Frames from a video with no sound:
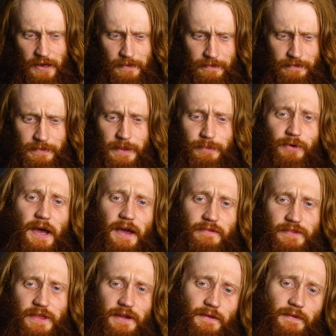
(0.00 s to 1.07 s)
Um, people
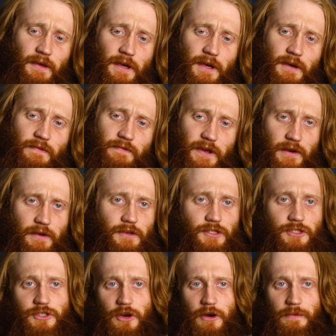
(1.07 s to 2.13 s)
have their
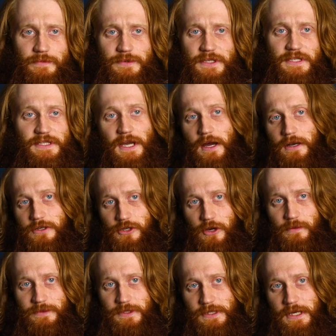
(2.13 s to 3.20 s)
various jobs, assigned
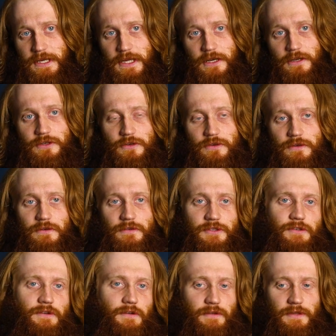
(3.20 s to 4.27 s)
jobs that they need to do.
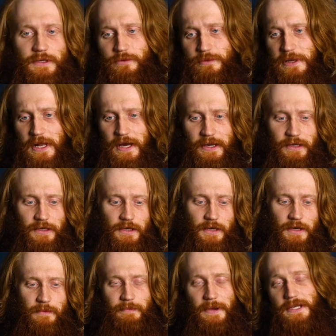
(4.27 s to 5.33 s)
So that will be like
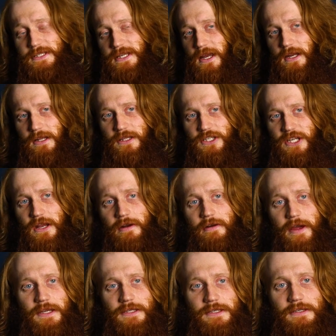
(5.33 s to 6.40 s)
maintaining the
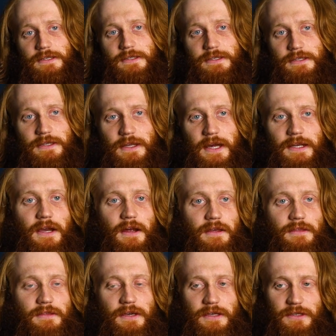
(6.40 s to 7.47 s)
generators and that
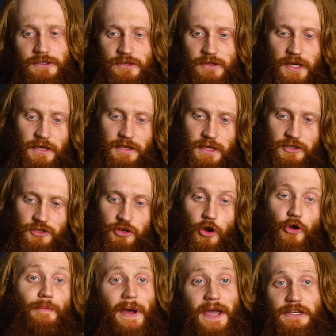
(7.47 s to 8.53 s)
kind of thing so that there's
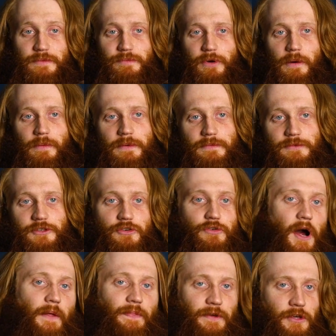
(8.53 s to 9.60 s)
no major problems
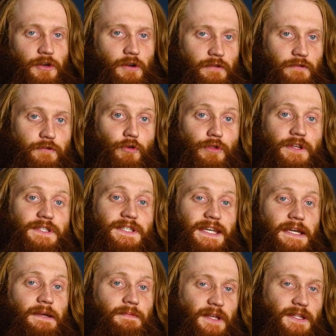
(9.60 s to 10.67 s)
throughout the year for the
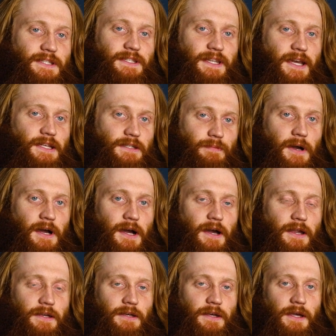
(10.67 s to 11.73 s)
team that stays
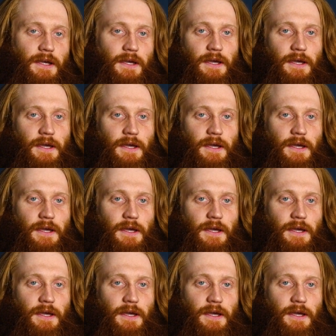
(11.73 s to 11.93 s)
behind.